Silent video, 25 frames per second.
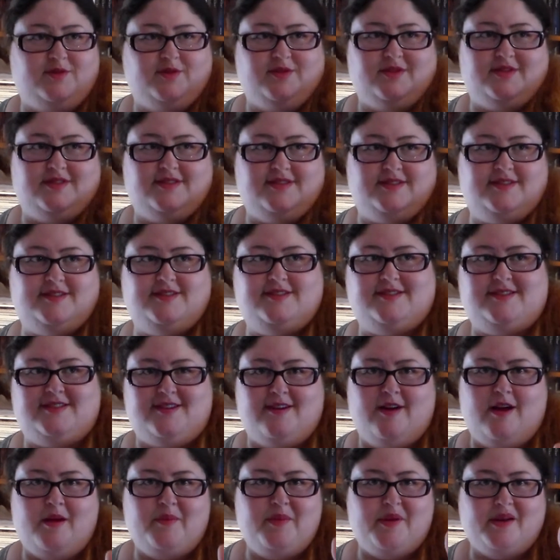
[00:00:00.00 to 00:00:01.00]
good
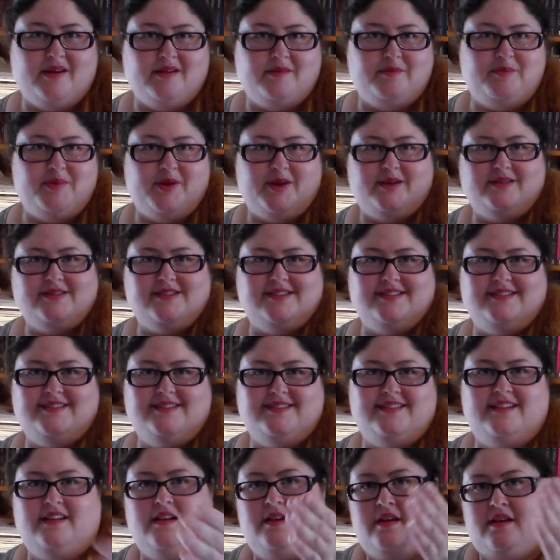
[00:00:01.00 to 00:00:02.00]
sniper
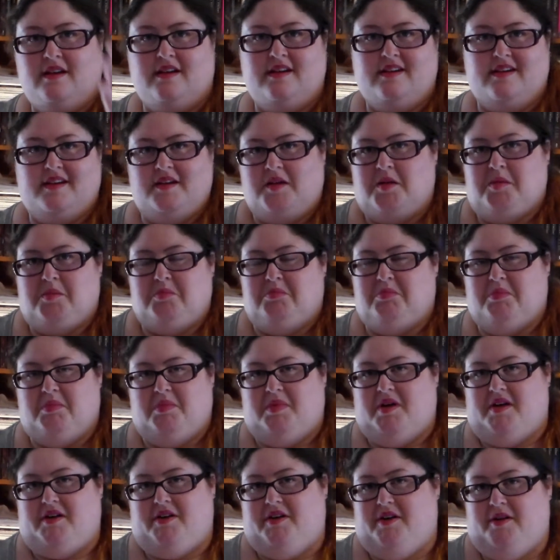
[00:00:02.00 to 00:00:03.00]
person.
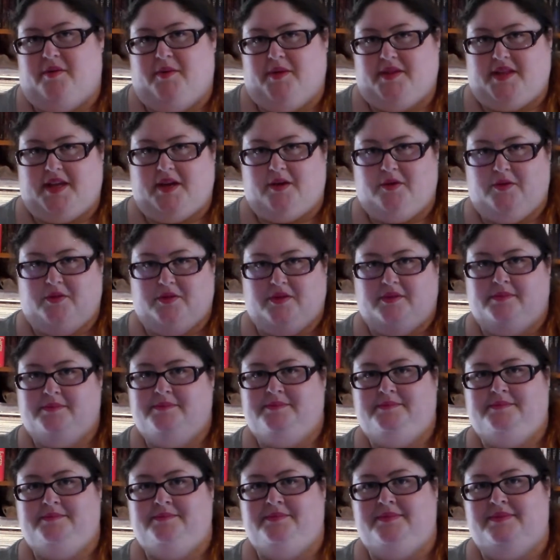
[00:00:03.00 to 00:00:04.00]
I don't know what they call
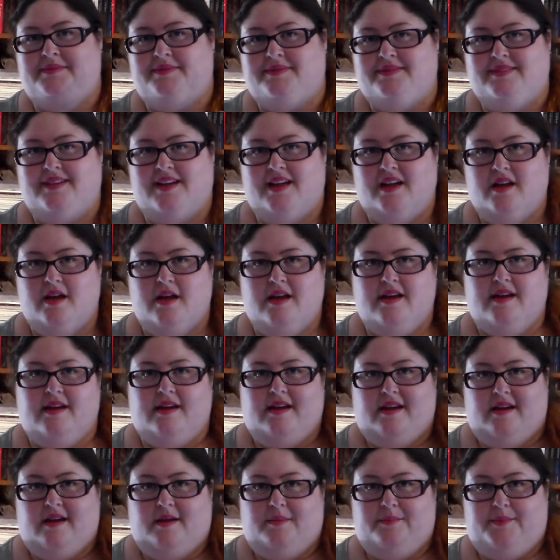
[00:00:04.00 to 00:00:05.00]
them.
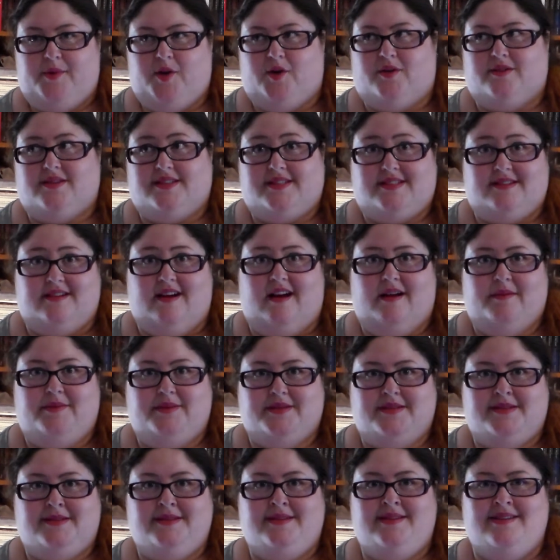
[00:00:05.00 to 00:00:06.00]
Beyond
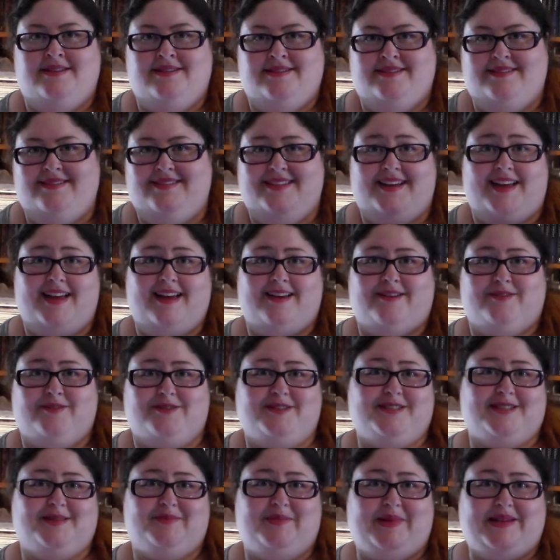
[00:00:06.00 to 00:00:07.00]
snipers. It
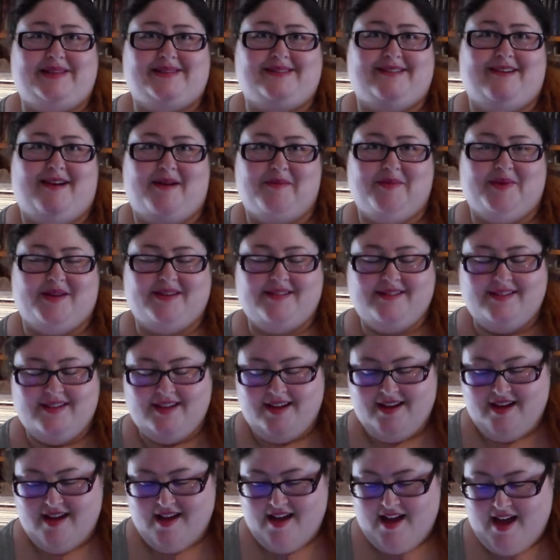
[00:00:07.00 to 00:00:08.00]
could just be sniper.
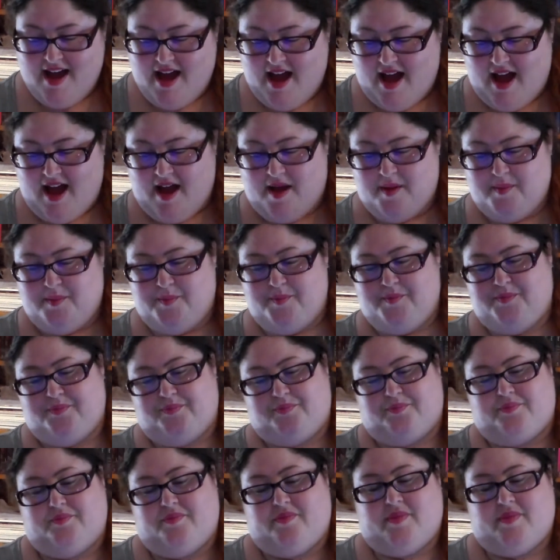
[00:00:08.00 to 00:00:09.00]
And